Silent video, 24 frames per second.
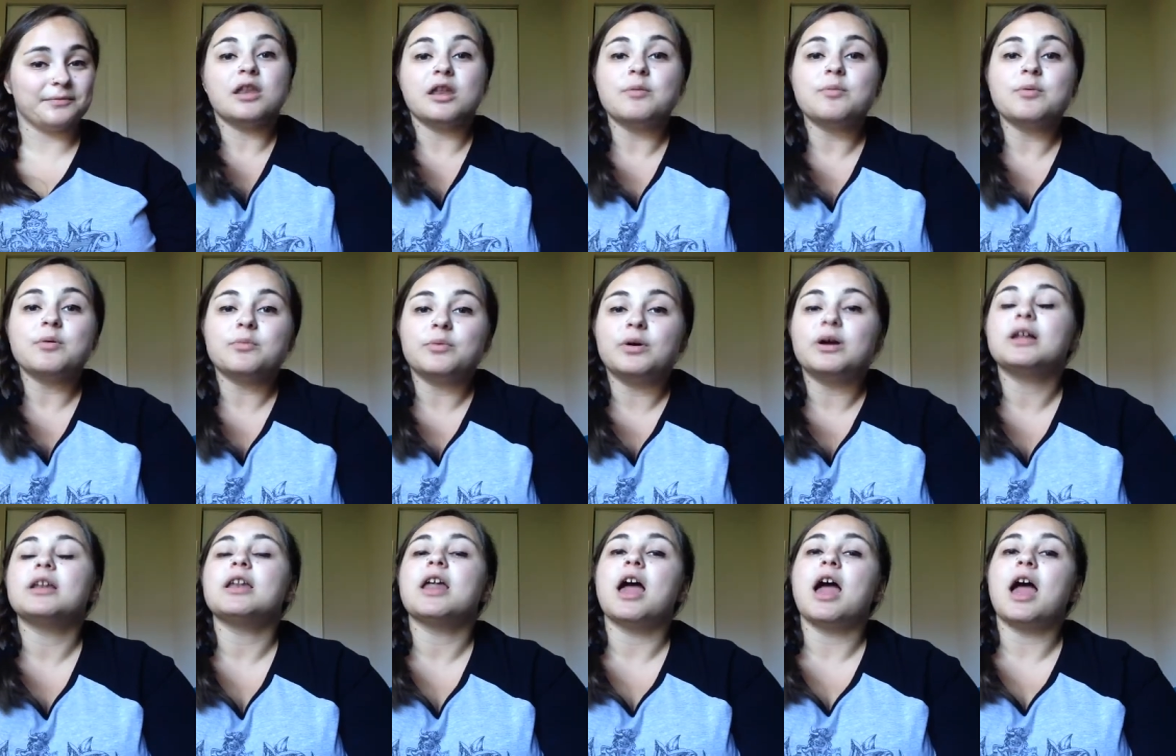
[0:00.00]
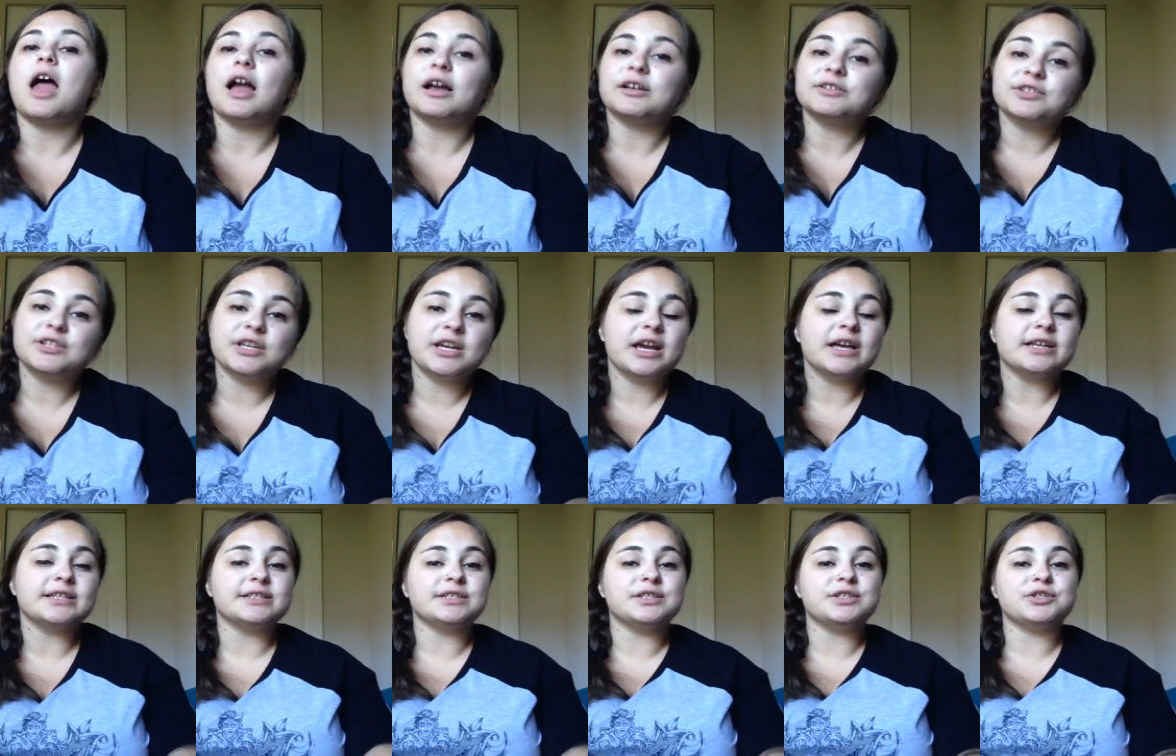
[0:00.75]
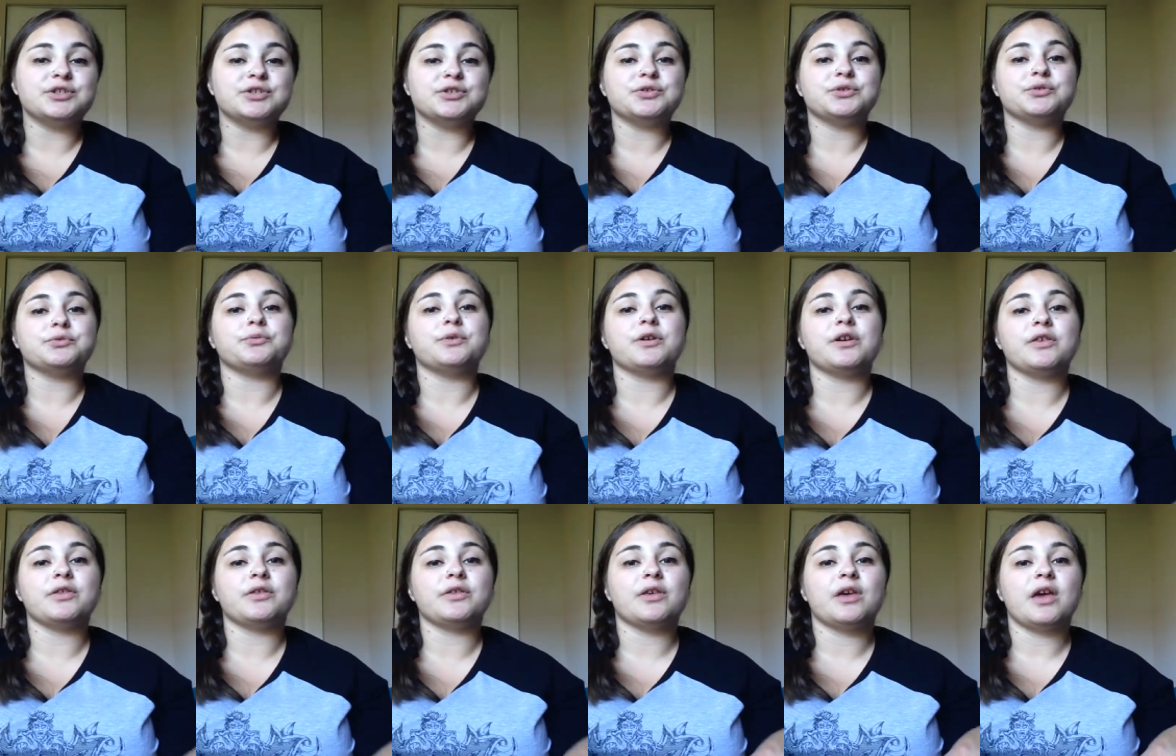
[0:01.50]
Number one actually has to do
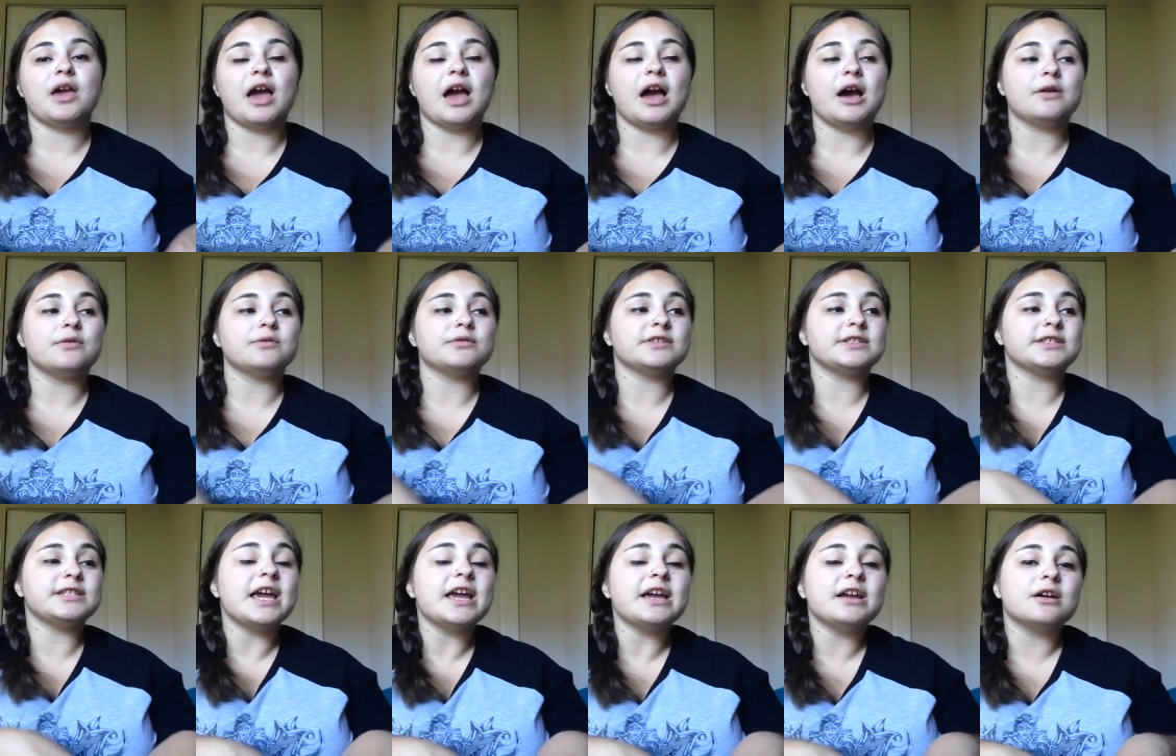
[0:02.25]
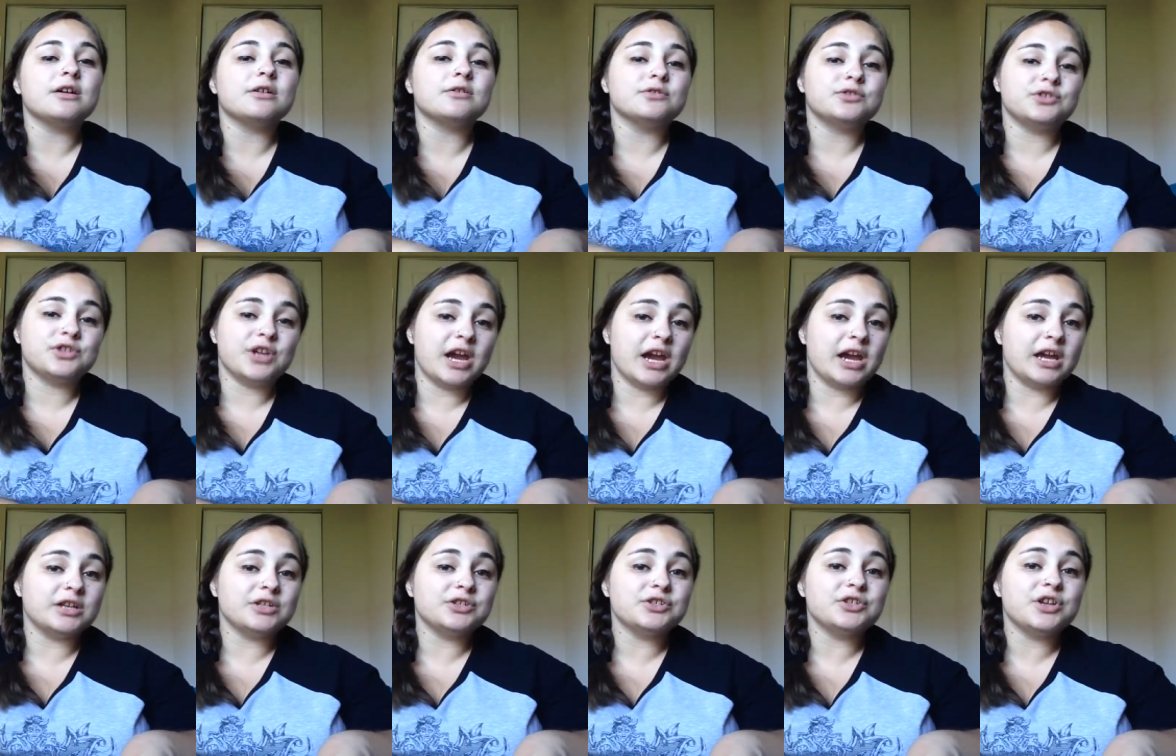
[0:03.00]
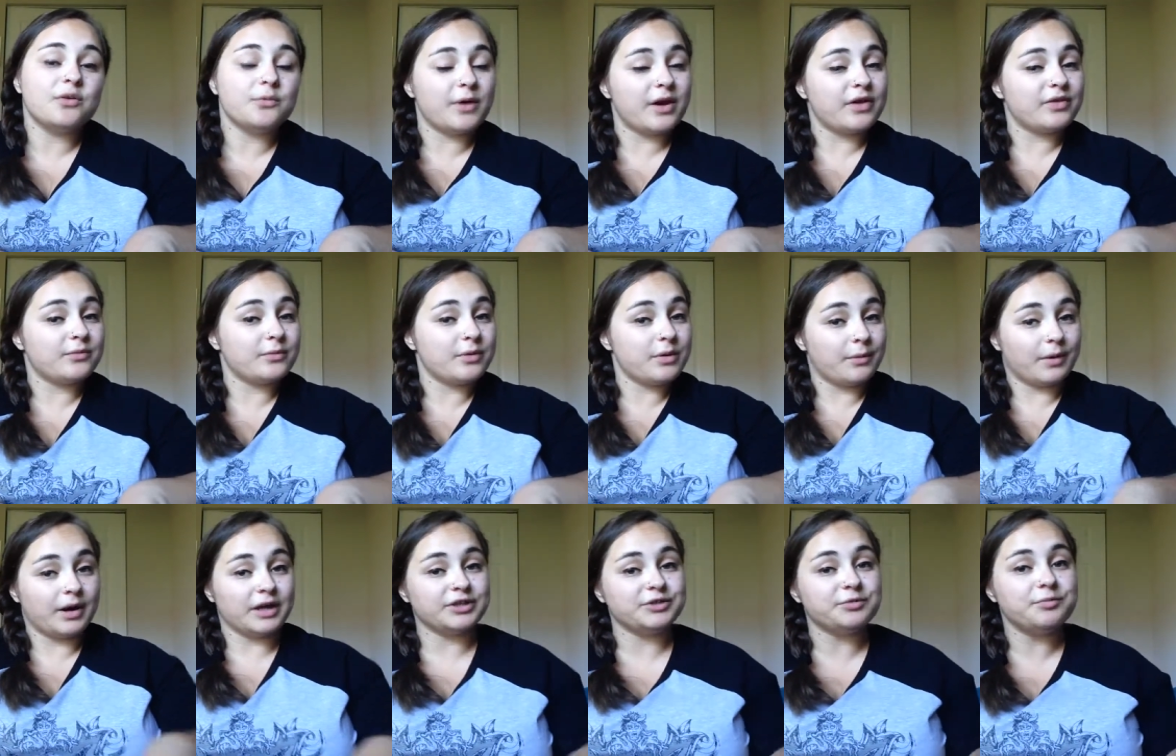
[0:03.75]
with how Psycho changed the way that we
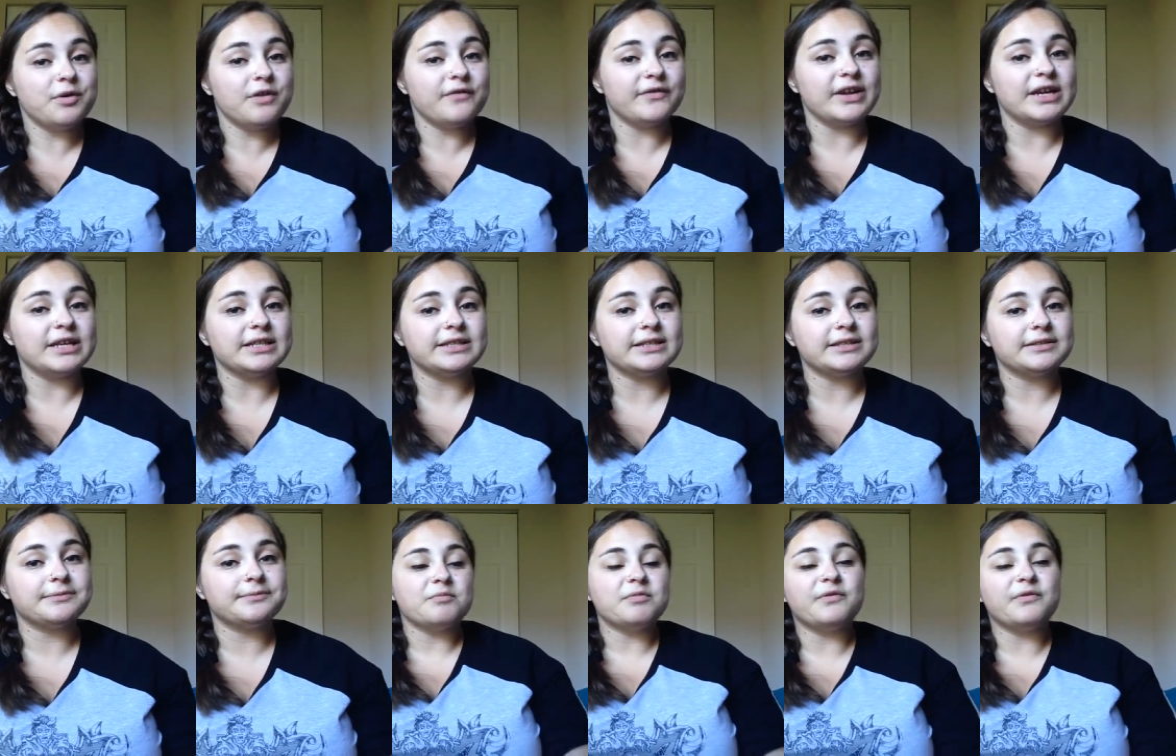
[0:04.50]
watch movies.